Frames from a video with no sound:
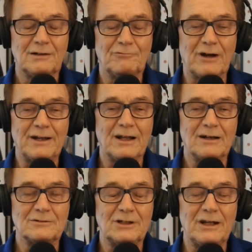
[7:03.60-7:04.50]
find
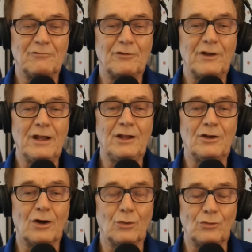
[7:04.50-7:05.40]
out everything he
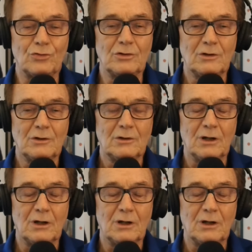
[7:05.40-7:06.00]
knows